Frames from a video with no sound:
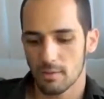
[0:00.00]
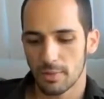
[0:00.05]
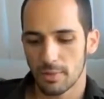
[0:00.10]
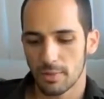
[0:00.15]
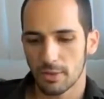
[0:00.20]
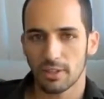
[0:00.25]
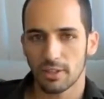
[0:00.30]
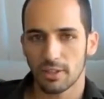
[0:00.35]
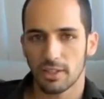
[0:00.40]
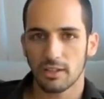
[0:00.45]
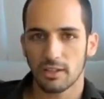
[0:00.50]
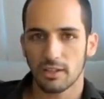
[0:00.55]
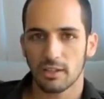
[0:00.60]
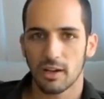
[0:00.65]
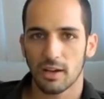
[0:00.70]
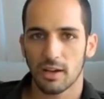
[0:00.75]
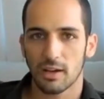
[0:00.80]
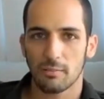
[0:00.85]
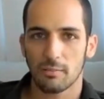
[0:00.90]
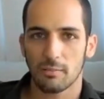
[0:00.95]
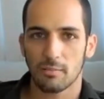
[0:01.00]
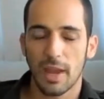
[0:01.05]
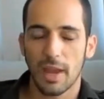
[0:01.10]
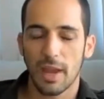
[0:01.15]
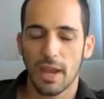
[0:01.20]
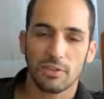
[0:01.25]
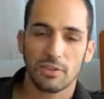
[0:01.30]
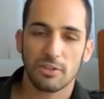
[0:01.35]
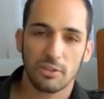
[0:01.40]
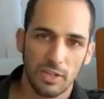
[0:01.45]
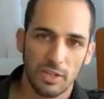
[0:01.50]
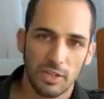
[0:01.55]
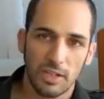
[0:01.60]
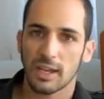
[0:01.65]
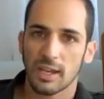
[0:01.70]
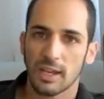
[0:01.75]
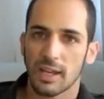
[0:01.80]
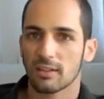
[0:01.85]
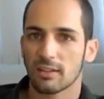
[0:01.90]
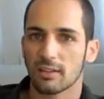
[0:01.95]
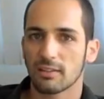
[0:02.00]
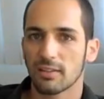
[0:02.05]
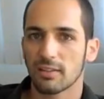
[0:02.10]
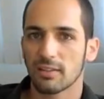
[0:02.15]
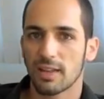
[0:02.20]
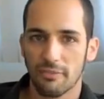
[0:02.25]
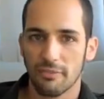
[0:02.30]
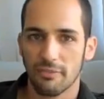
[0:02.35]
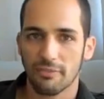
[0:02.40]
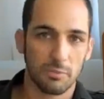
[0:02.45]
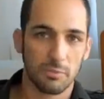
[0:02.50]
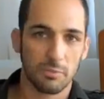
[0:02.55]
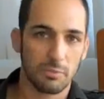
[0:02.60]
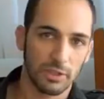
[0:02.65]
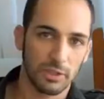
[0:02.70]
building bantering and laughing and